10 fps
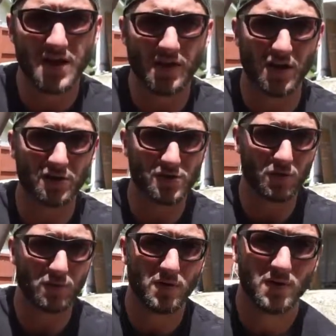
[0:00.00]
They
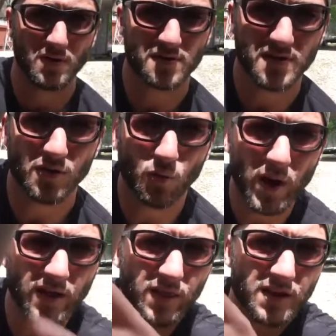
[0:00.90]
also, see the
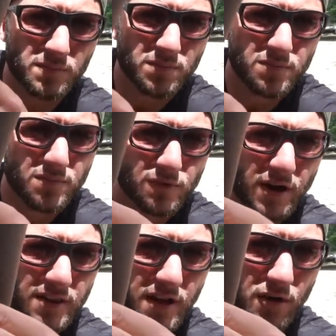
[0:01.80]
wetland
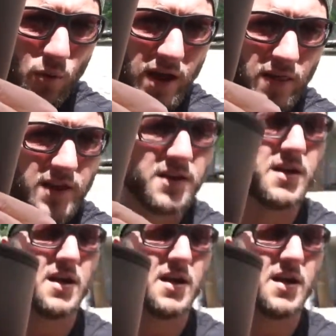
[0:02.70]
right there, wetland.